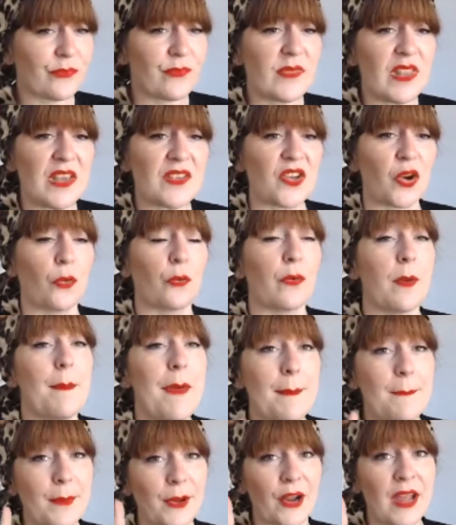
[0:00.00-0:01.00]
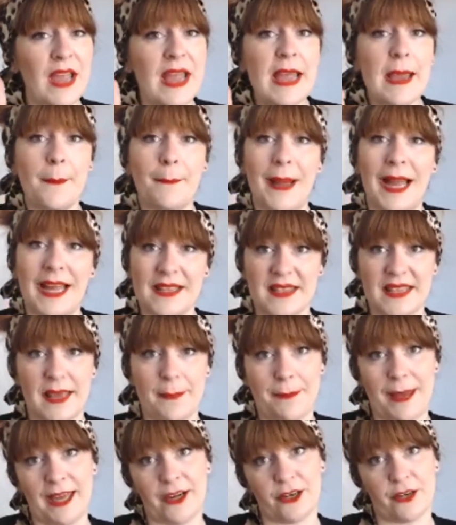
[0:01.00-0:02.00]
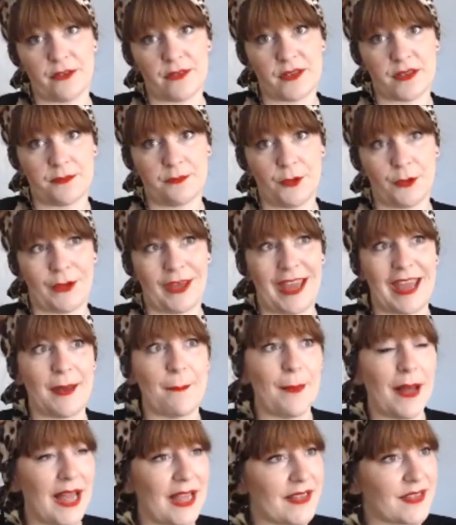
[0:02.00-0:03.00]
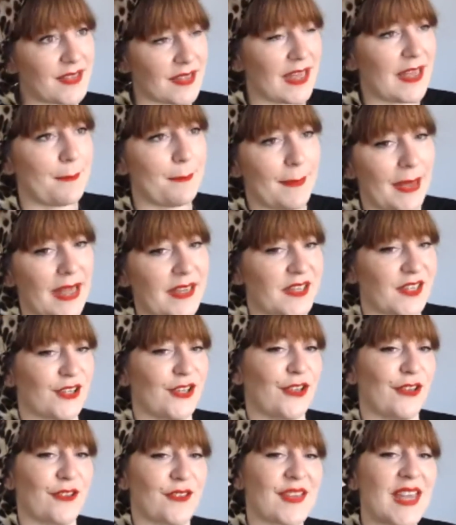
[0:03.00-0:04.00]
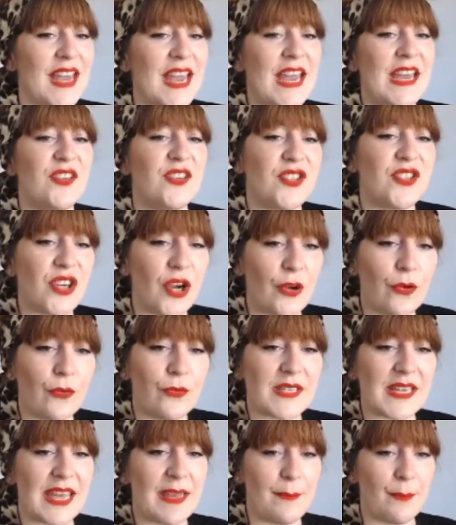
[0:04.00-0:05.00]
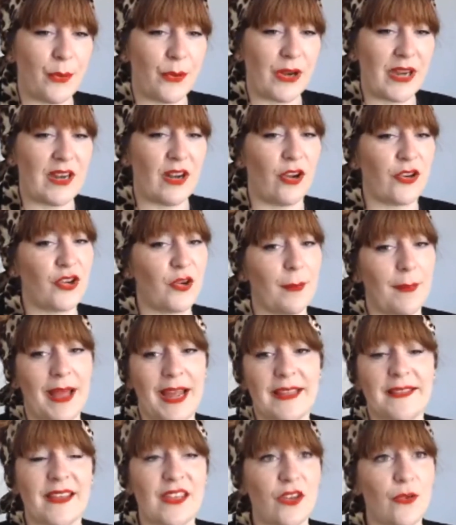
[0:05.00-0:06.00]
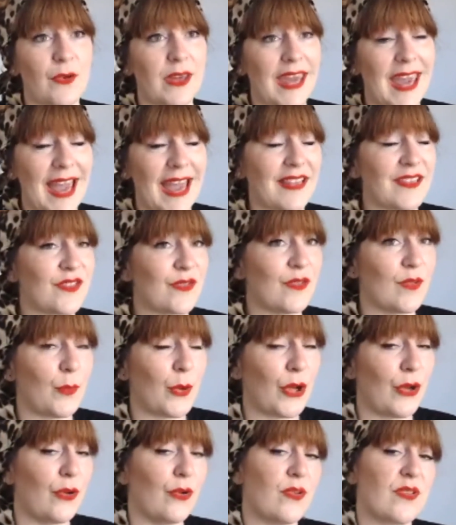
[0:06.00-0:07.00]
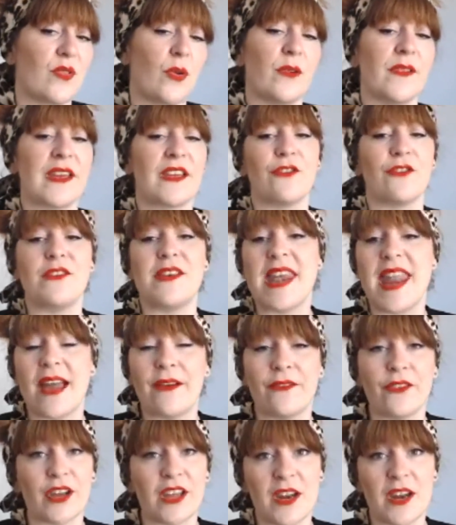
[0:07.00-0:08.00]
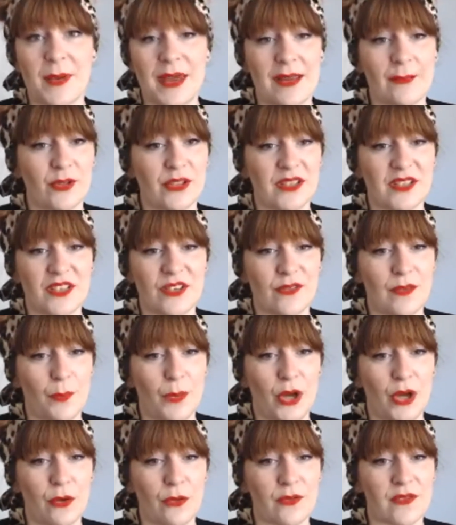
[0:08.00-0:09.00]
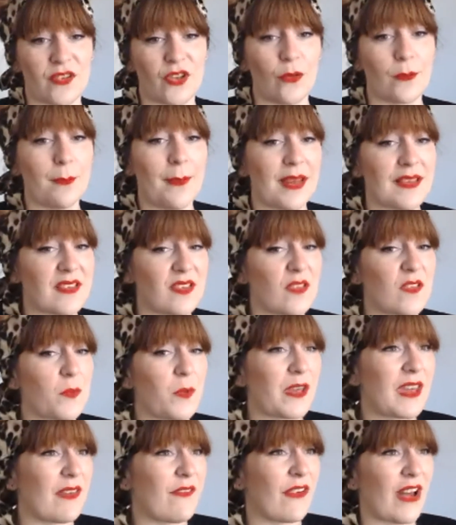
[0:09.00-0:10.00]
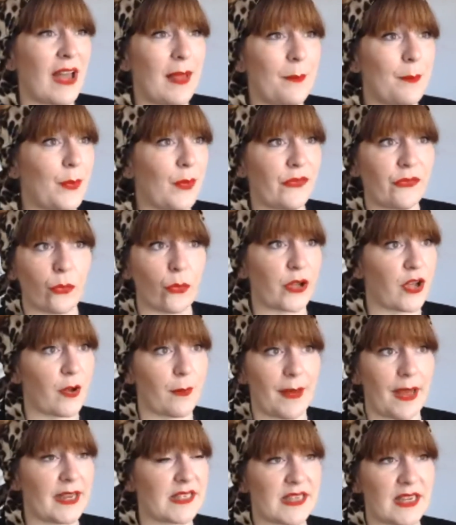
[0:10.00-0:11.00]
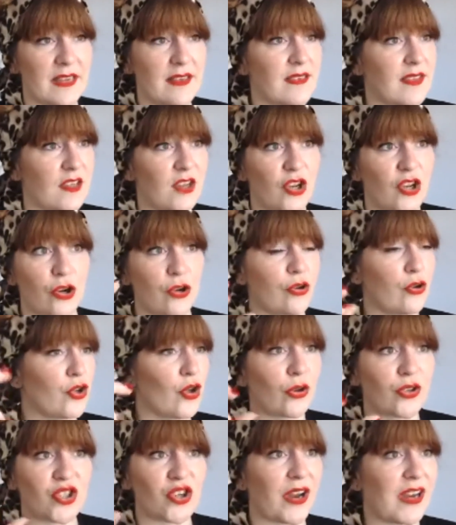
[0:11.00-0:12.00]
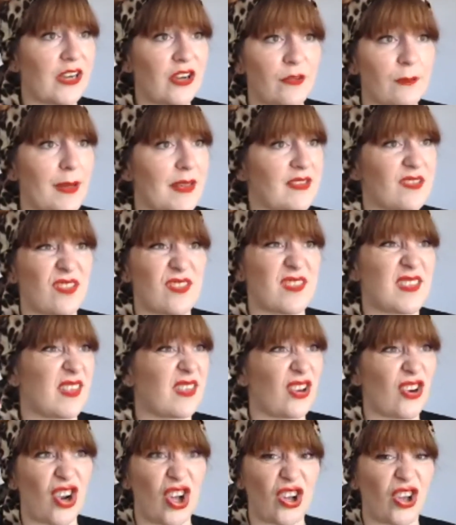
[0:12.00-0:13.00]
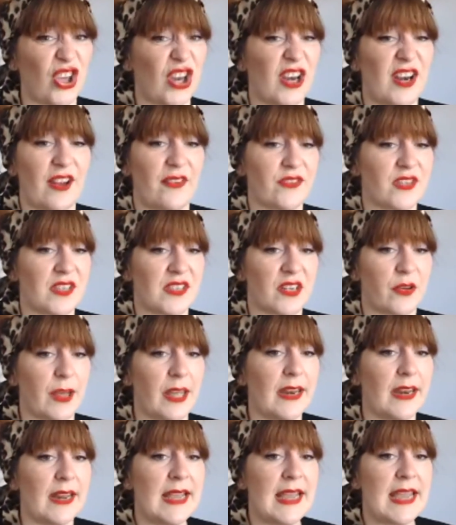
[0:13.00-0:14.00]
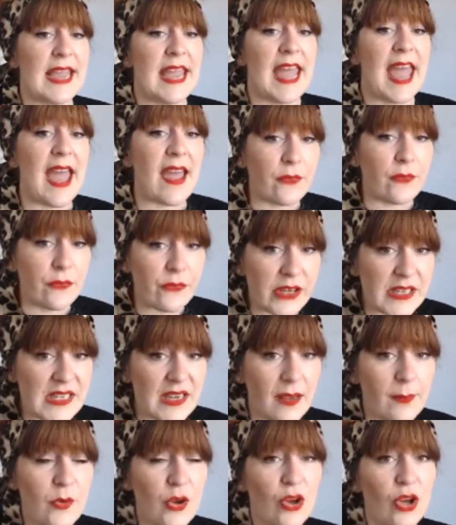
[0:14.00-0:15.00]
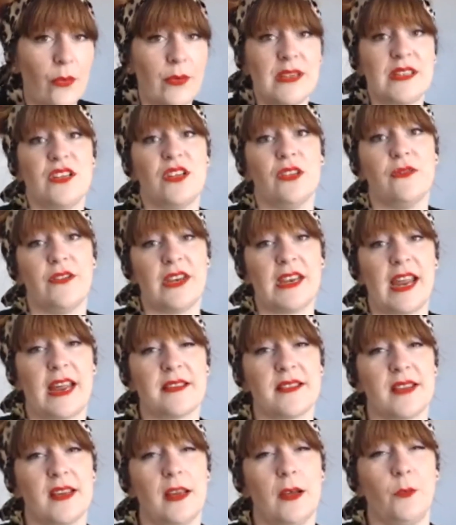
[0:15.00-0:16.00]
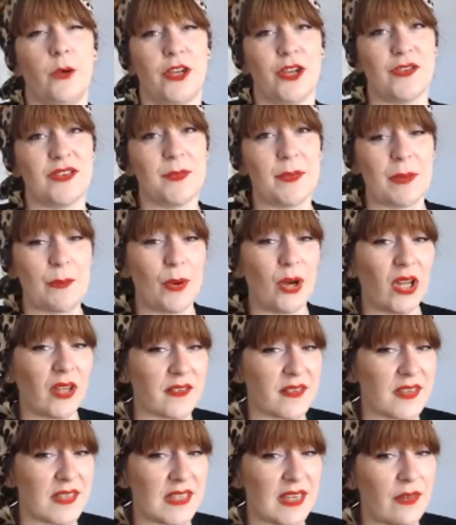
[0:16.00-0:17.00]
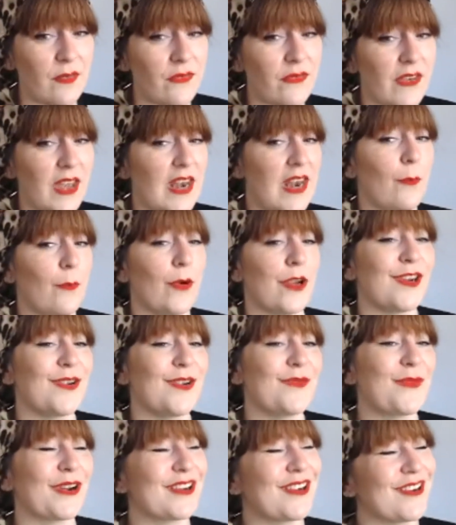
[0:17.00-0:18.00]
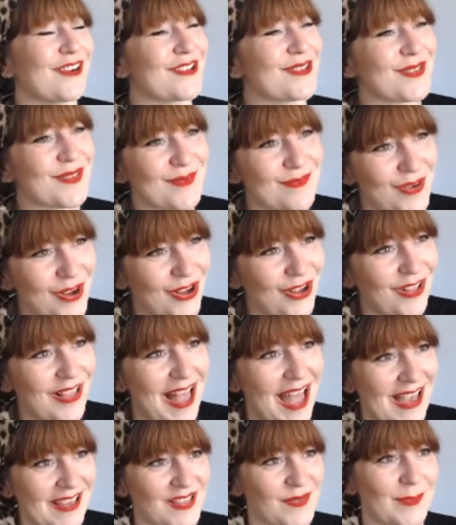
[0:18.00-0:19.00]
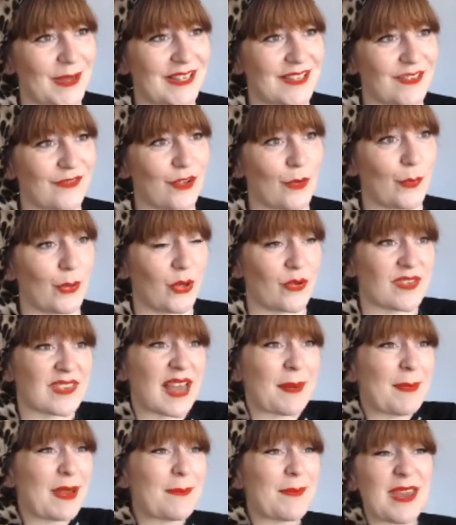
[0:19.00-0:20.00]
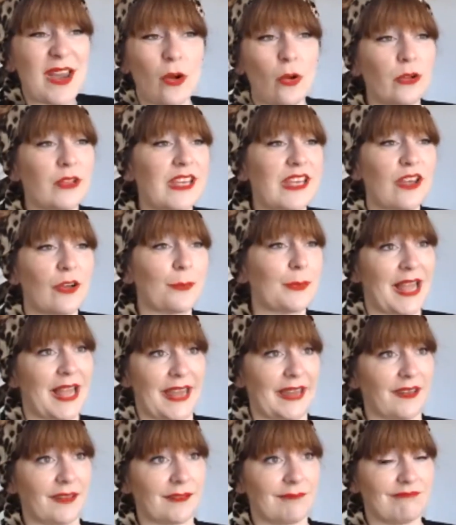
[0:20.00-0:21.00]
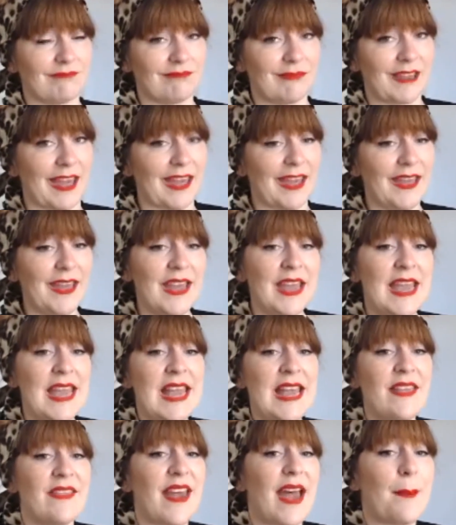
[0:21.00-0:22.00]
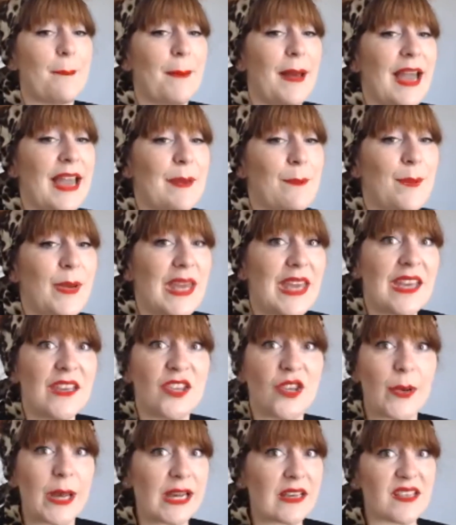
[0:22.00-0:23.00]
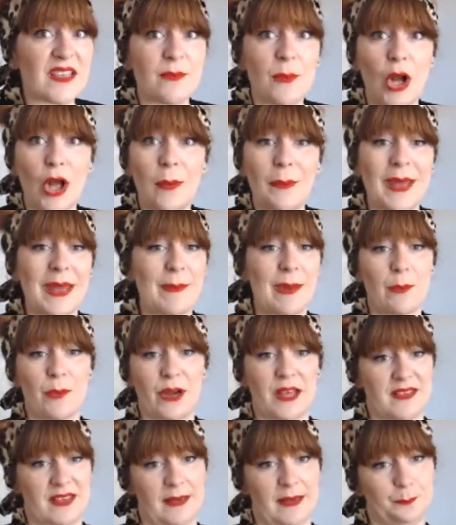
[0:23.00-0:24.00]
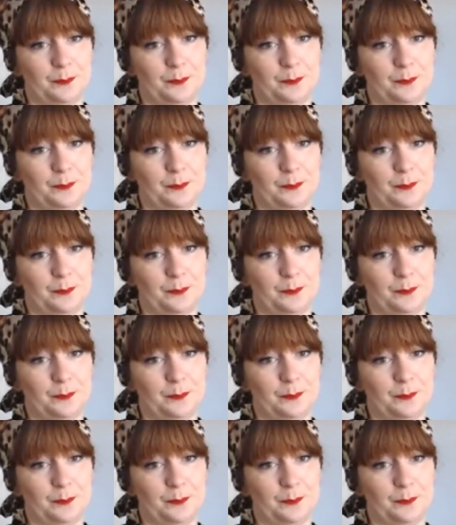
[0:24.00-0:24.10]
So remember, mindset matters, okay? Mindset matters. Don't imprint on your mind that you can't do the pose or that you're never going to be able to do the pose. Your muscles will give up before your mind does, and you'll train your muscles that they're not good enough to do it. Every time you go into your vinyasa, I want you to be positive, and I want you to work on a small aspect of your pose. That might be holding your plank, okay? That might be doing a small baby press up.